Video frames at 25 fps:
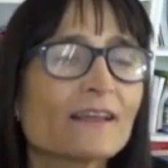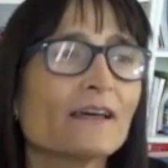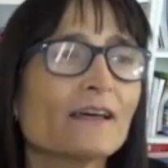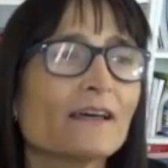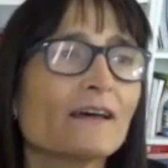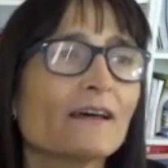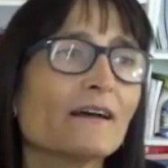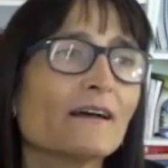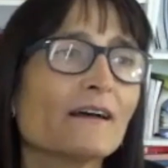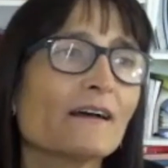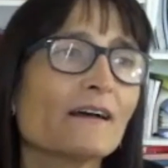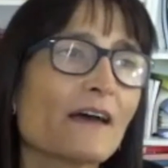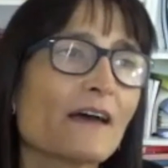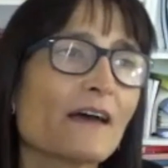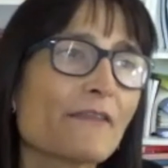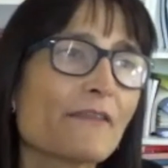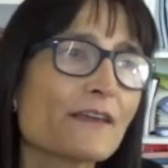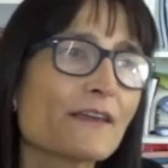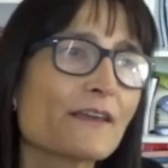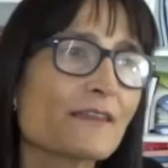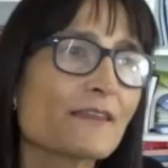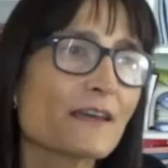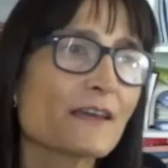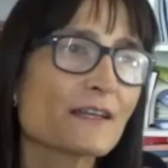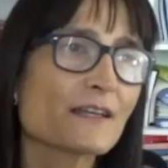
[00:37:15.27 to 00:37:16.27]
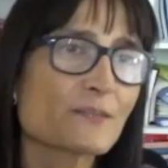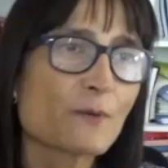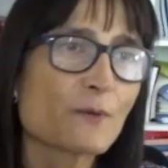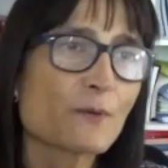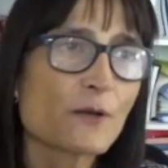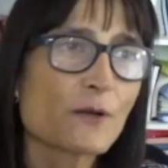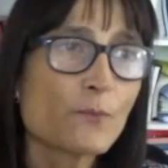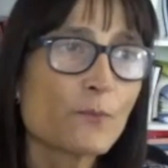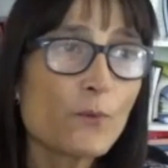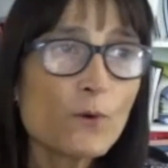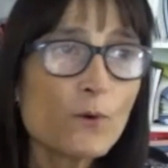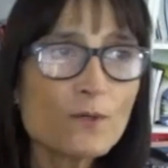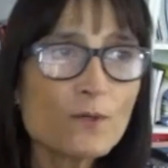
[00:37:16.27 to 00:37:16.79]
I think that's very
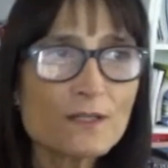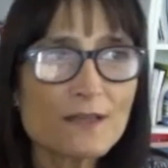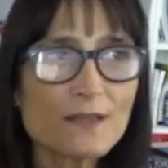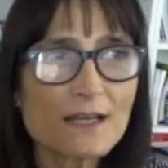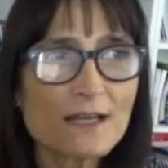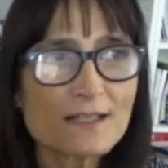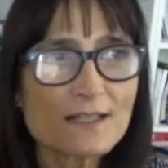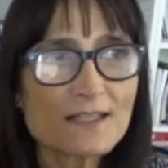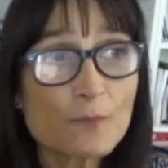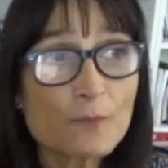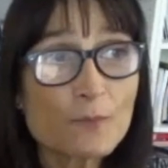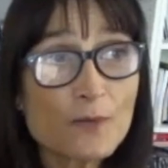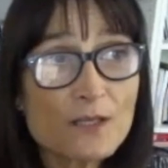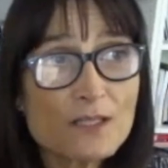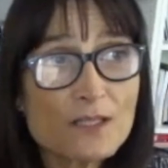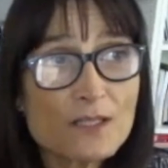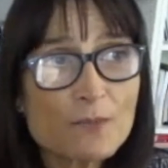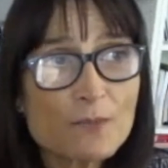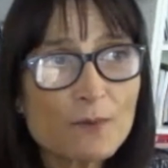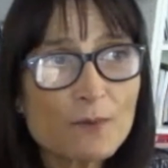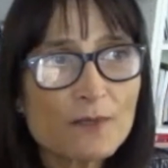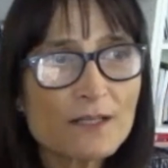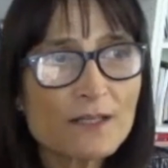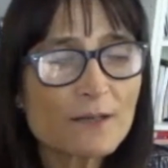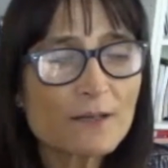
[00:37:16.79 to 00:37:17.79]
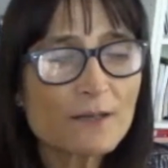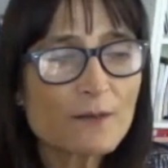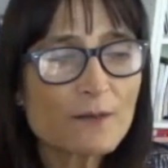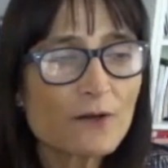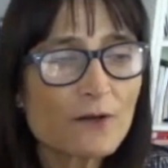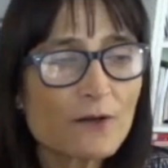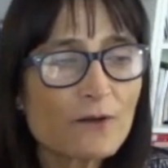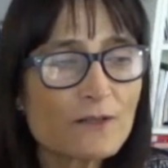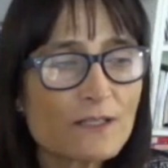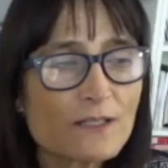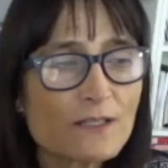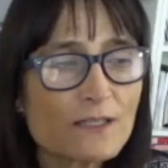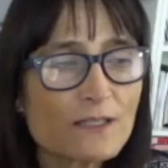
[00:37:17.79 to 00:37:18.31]
important. That is a principle in
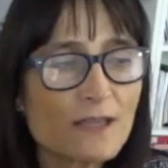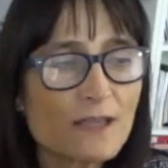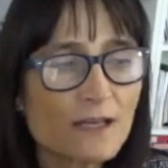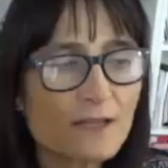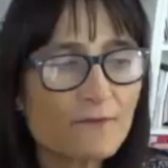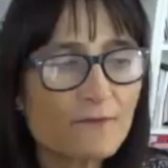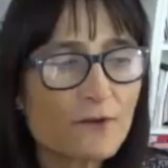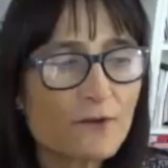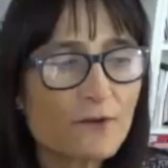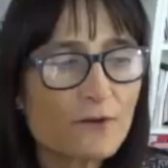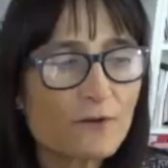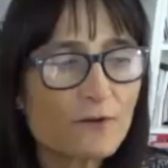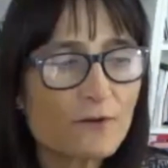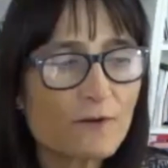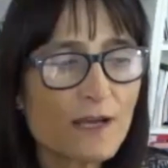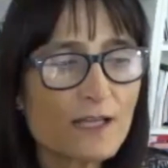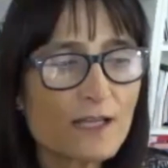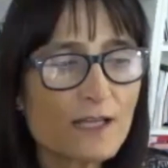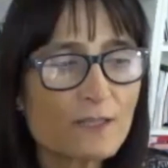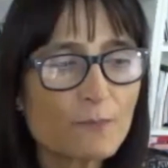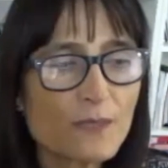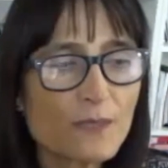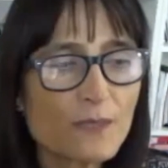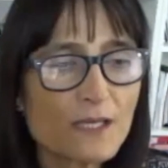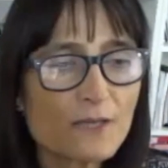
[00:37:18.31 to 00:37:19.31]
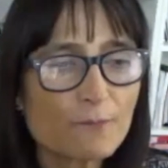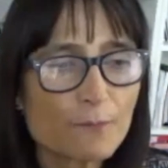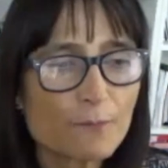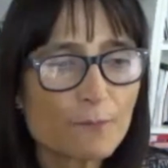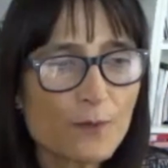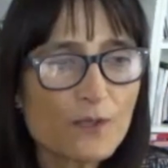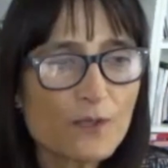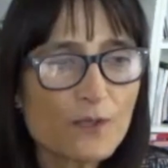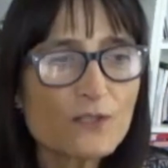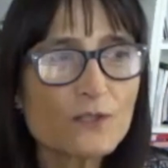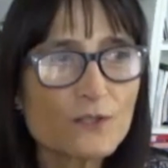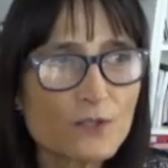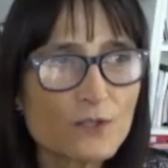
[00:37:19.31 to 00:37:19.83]
criminology, that if you create big
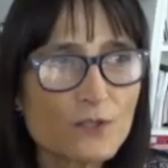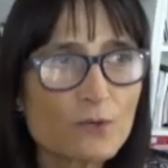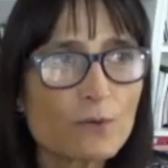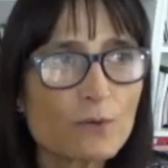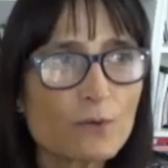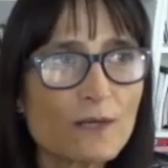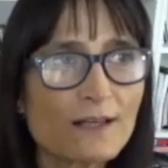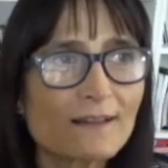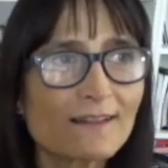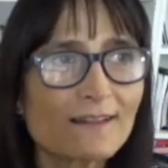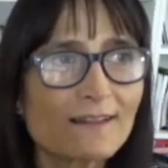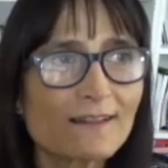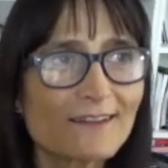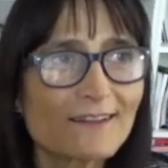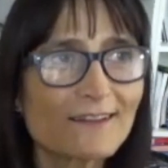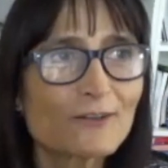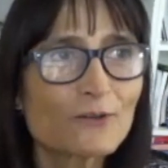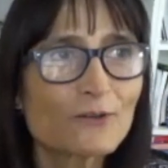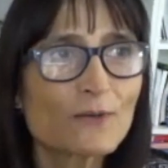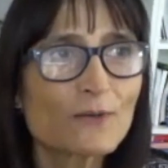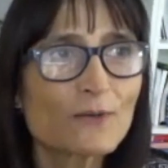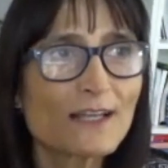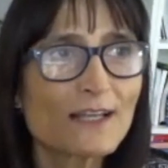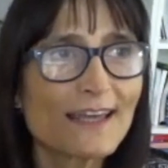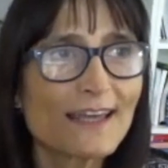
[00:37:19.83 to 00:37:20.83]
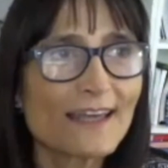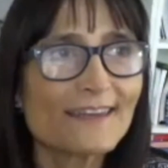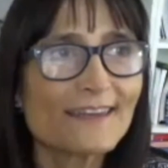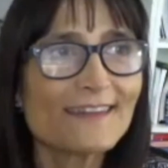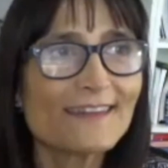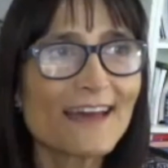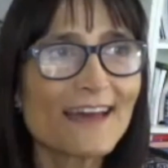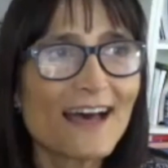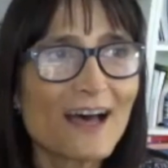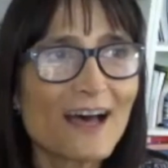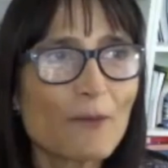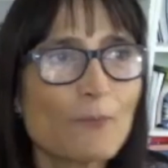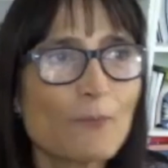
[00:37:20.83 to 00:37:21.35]
prisons, you will end
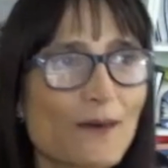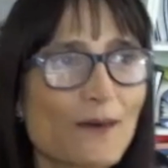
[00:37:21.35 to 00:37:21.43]
up